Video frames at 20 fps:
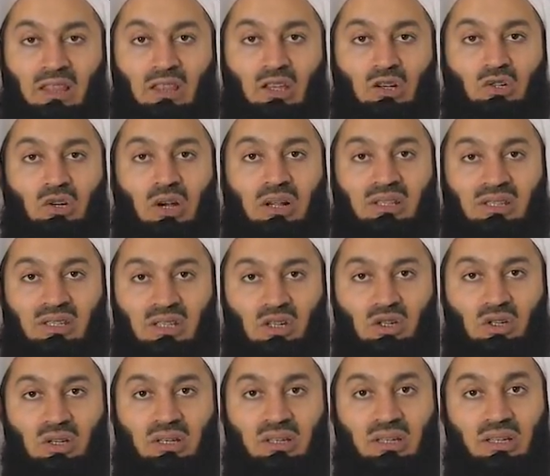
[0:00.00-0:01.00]
the
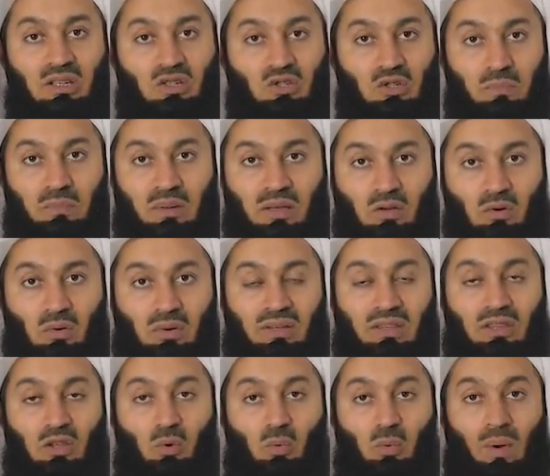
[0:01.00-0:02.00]
transition needs to be
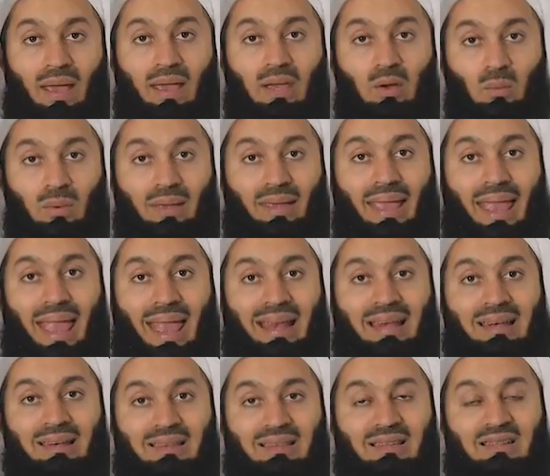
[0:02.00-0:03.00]
good. The way we
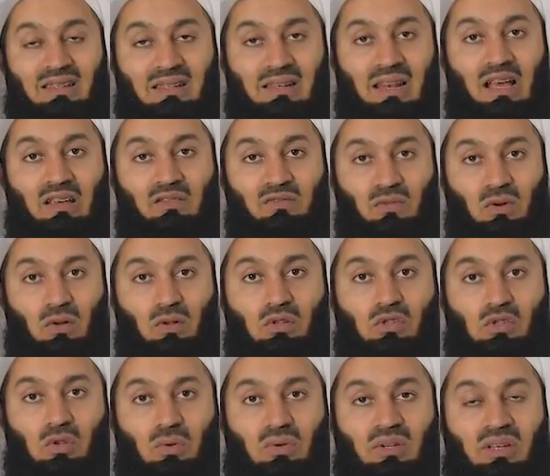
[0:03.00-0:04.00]
end this life
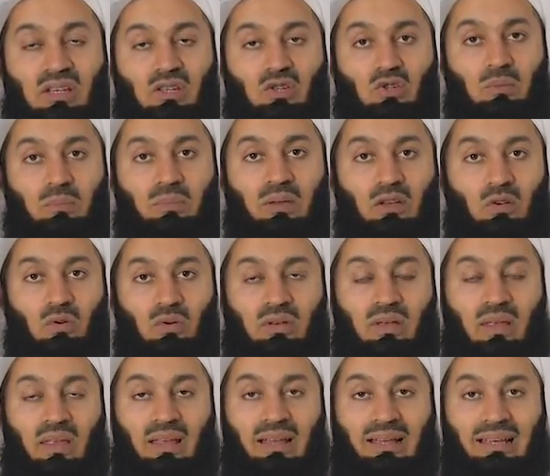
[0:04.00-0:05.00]
also needs to be good.
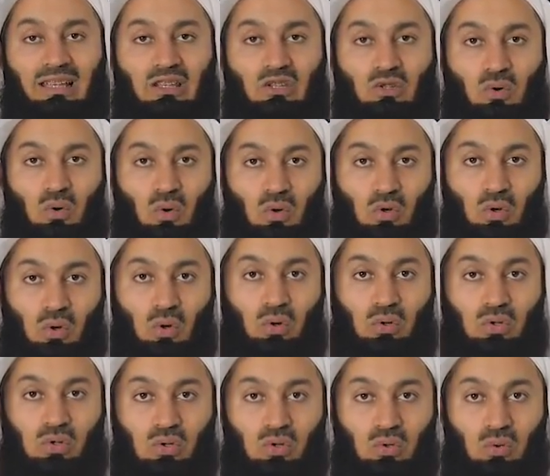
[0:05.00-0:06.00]
It's called
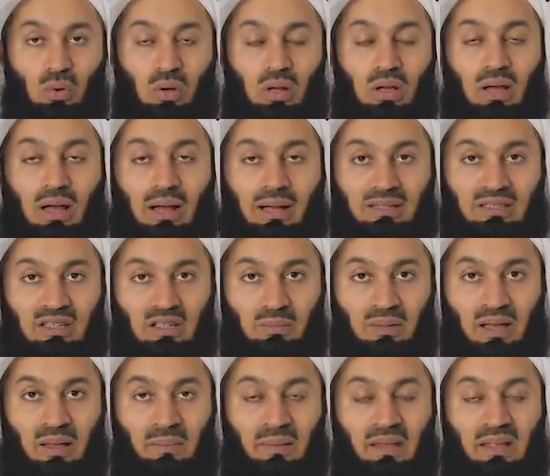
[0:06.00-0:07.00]
husnul
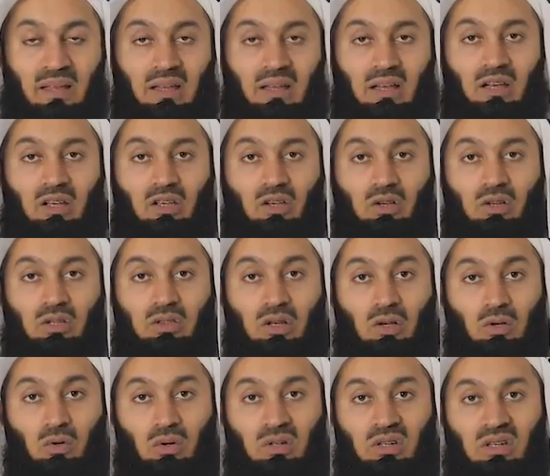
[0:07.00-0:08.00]
khatima, the
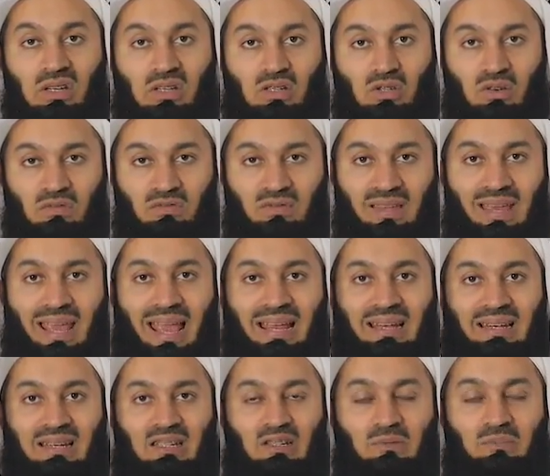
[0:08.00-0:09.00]
goodness of the
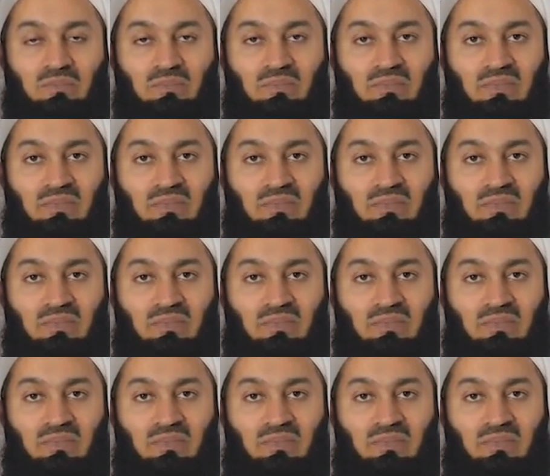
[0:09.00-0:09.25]
end.